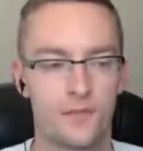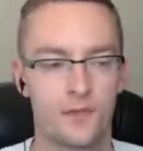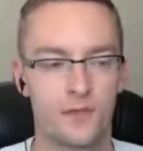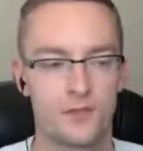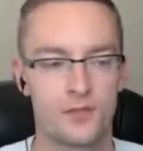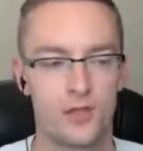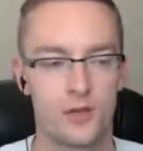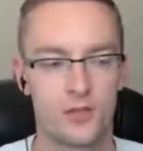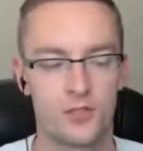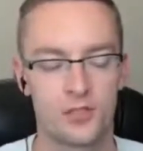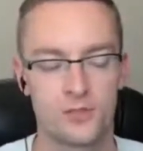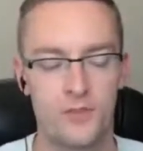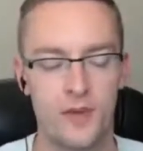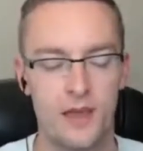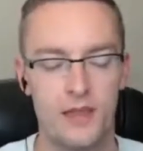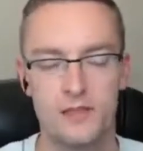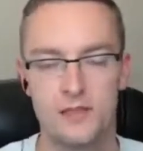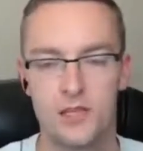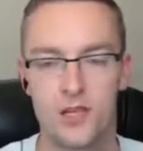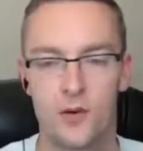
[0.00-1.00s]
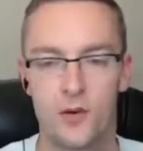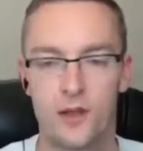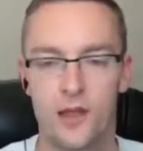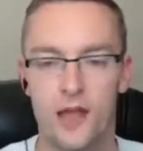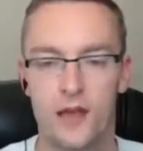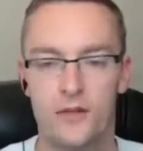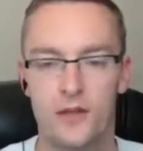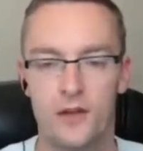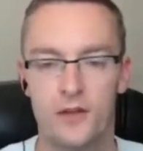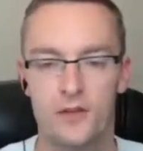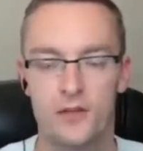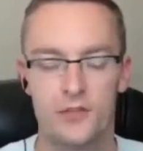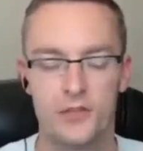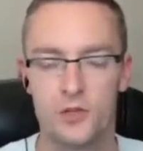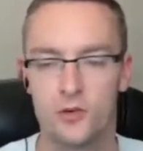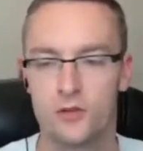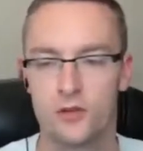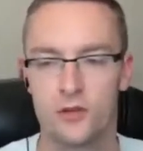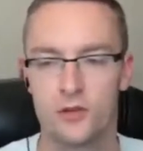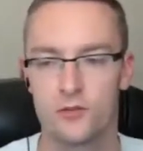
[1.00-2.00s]
So just basically going out there and just
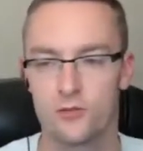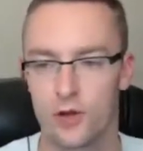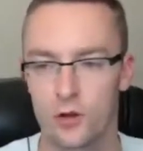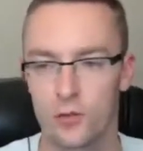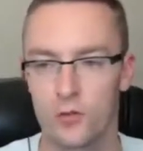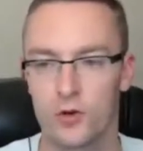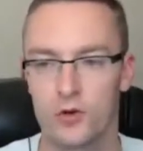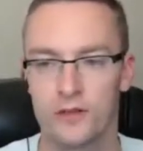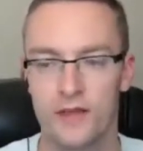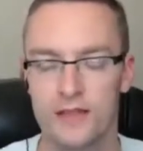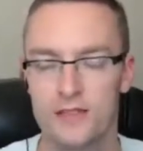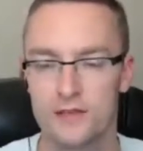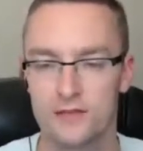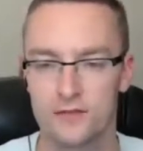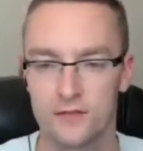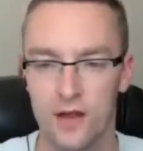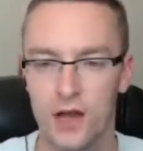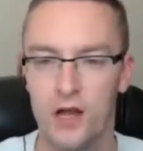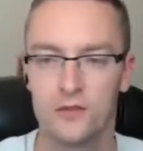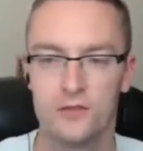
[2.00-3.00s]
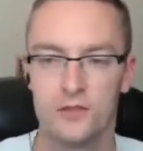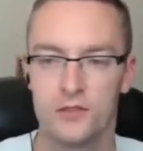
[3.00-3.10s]
doing the grunt work that's involved